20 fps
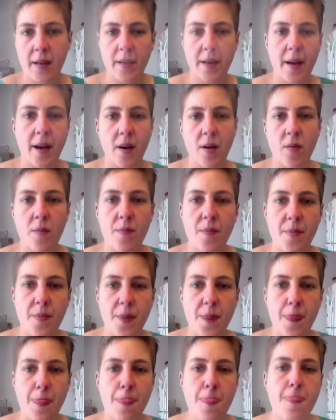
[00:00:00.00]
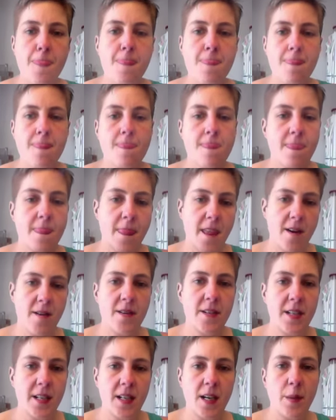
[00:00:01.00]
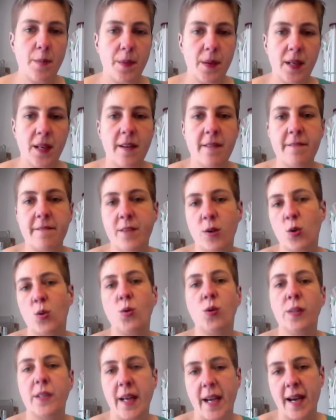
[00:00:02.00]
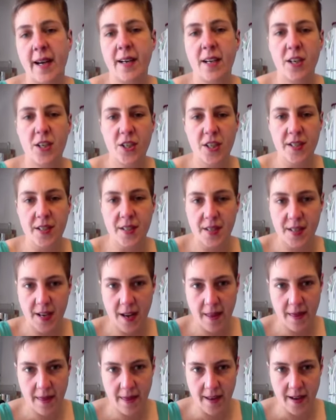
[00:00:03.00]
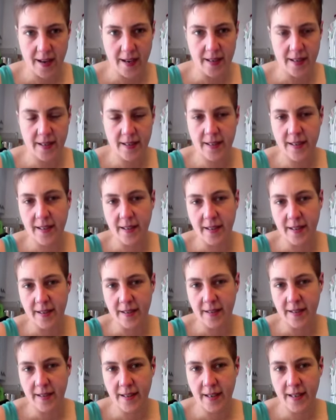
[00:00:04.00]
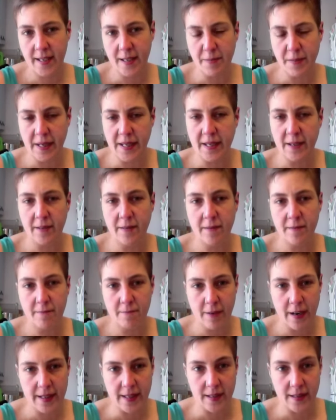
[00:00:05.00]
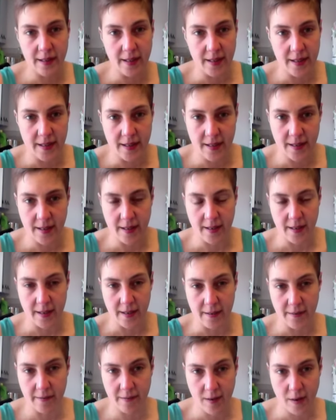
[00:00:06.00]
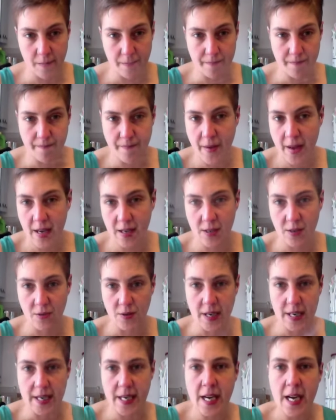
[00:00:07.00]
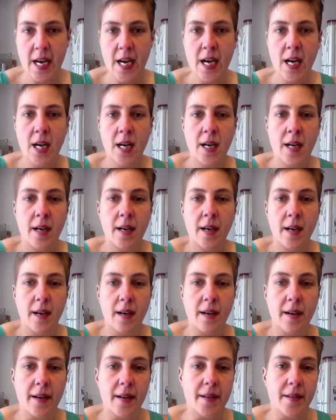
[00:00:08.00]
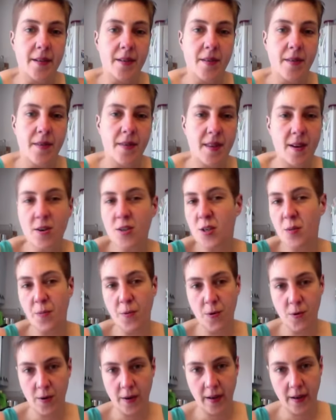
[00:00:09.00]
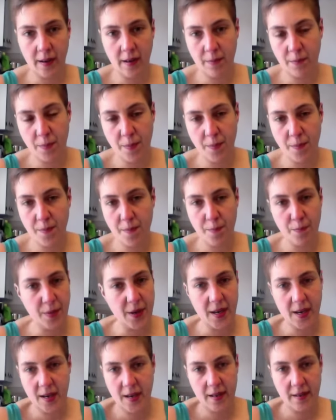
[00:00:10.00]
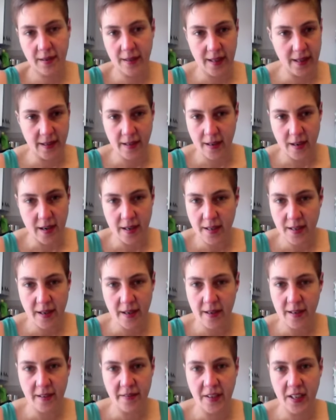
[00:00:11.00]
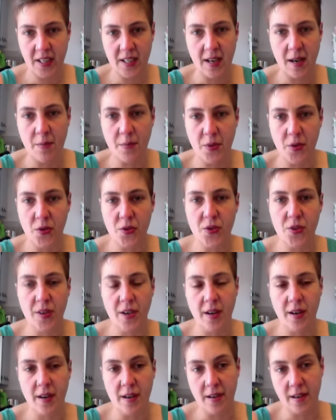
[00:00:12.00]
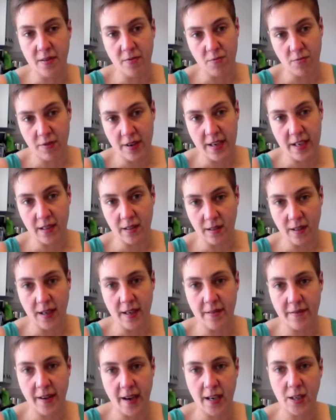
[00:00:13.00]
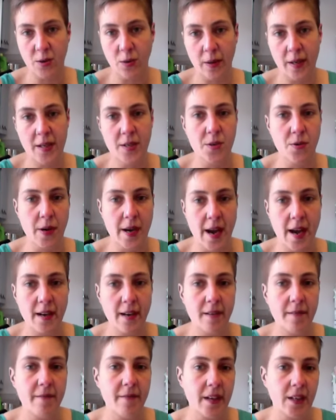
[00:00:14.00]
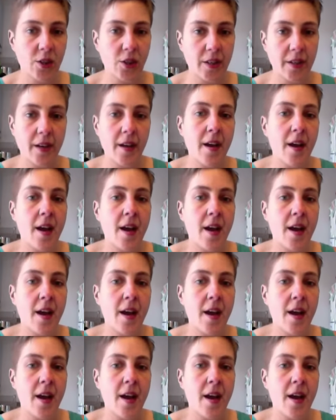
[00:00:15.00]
Now, there's a couple of old adages that you might recognize from history. They're supported by, like, a ton of examples in real life, actual history, and in fiction,